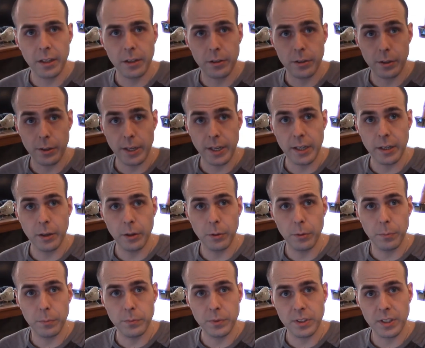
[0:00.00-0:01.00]
your
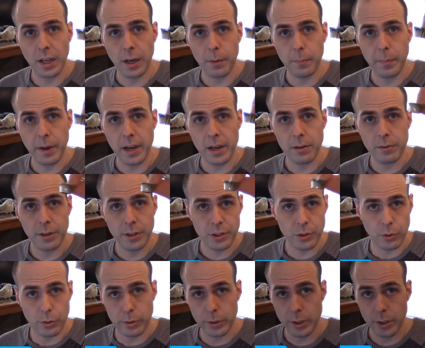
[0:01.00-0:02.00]
Ego style batteries,
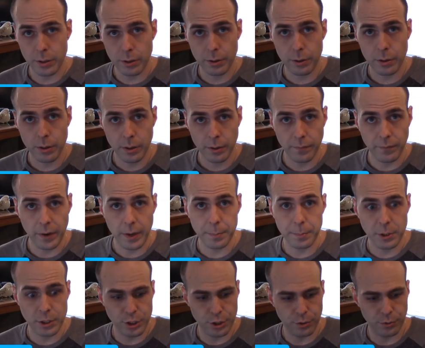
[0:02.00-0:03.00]
or your
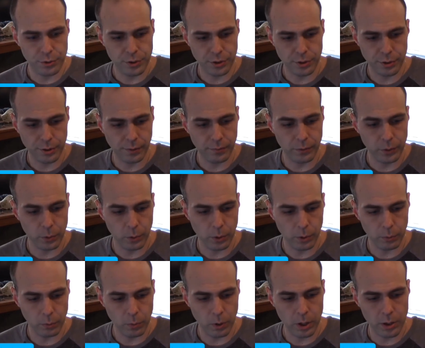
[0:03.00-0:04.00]
Vapage U-turn if you own
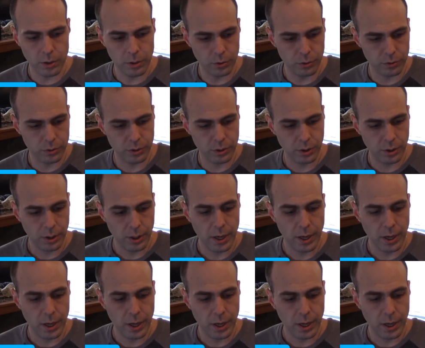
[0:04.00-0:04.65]
one of those